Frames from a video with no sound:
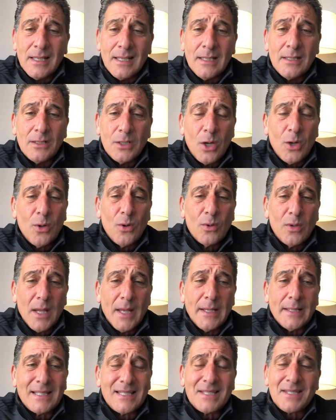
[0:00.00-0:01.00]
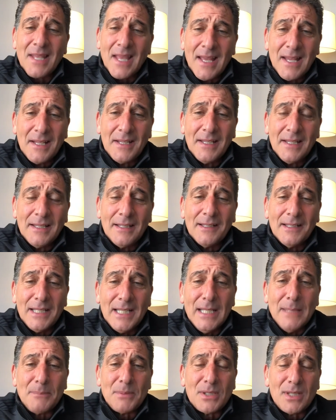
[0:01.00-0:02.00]
and no standing
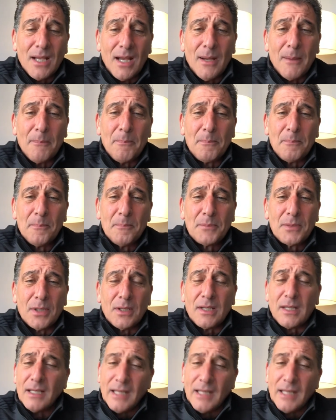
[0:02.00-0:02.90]
leaps up to